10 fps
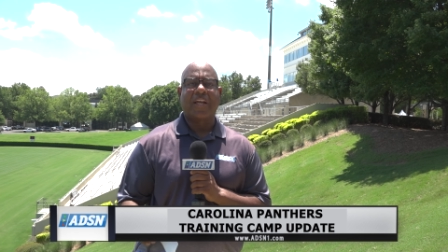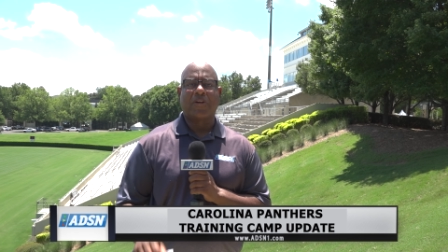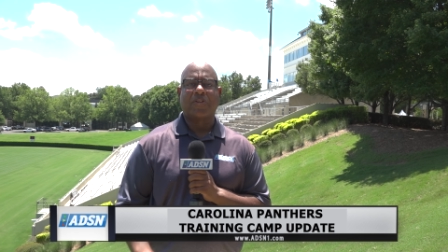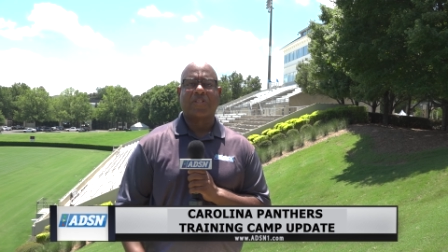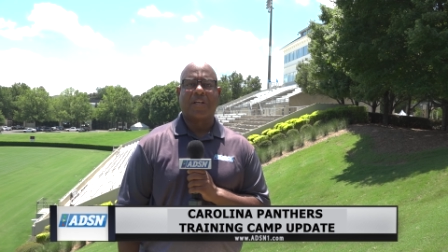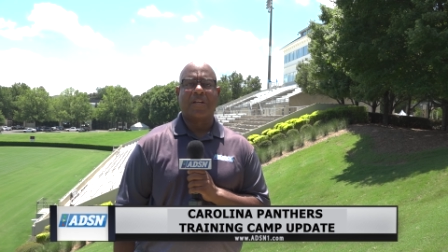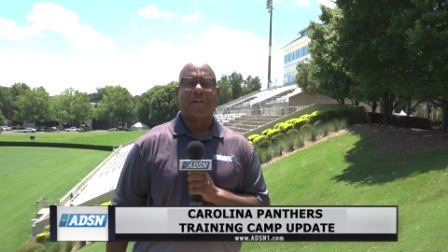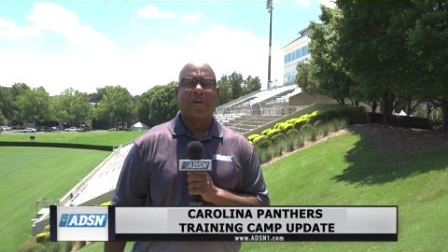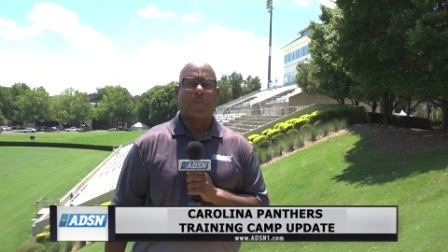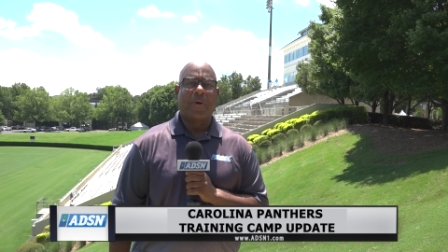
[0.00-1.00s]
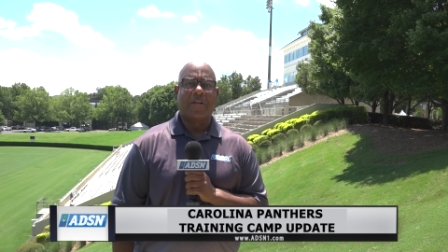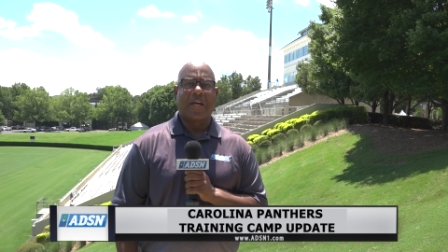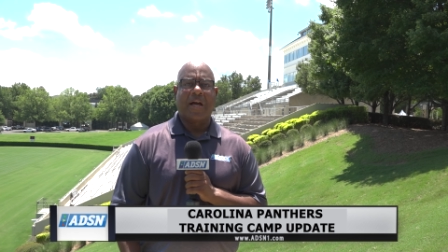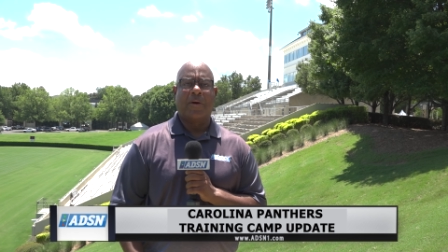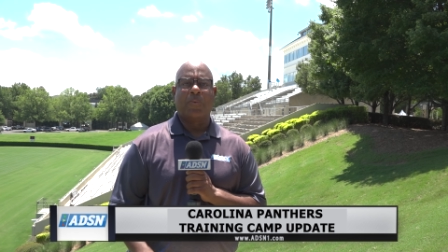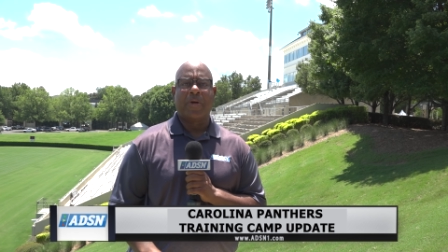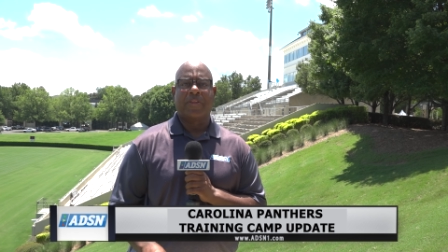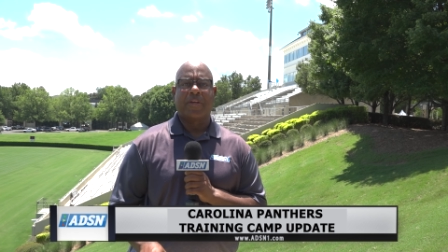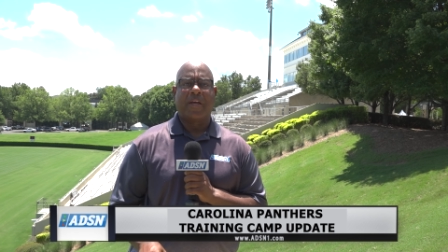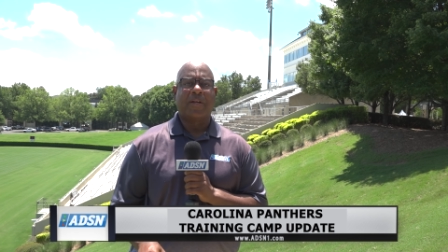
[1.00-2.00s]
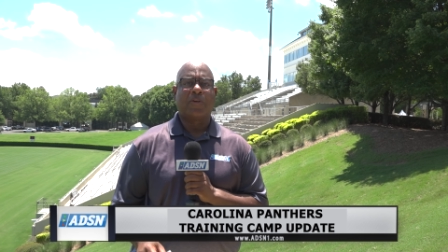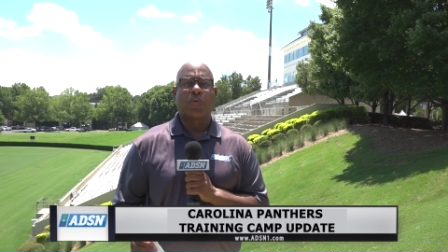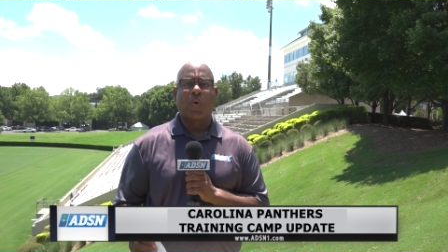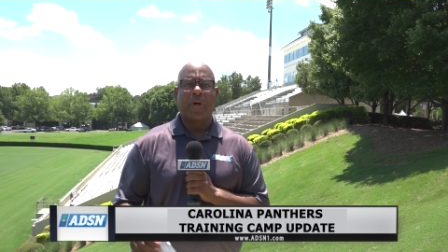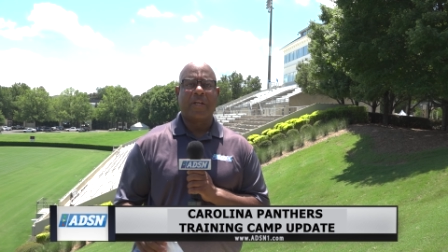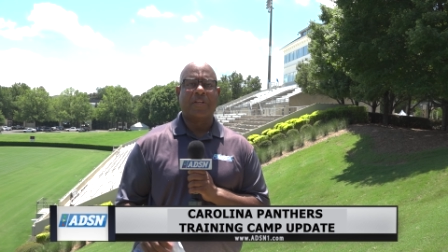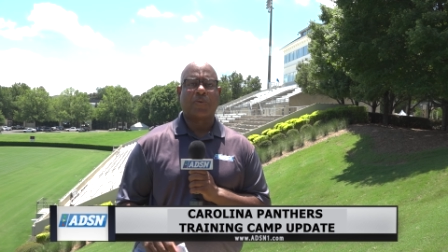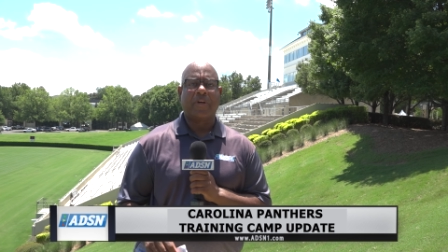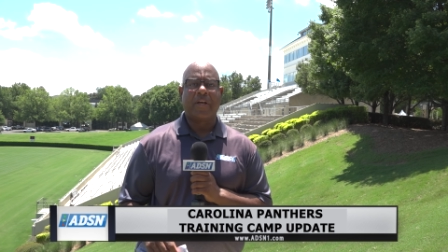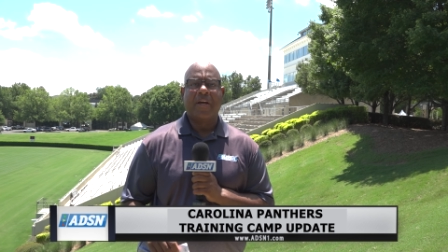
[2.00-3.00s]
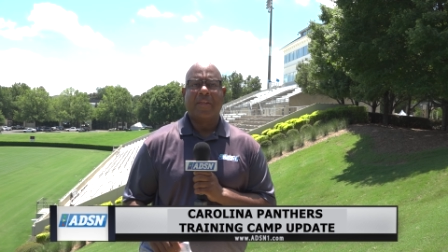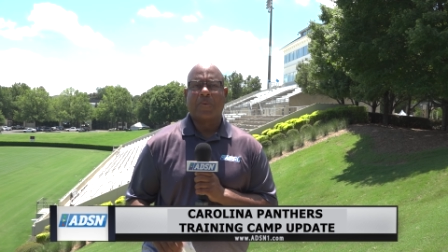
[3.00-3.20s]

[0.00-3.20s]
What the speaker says: Henderson went down with a groin injury.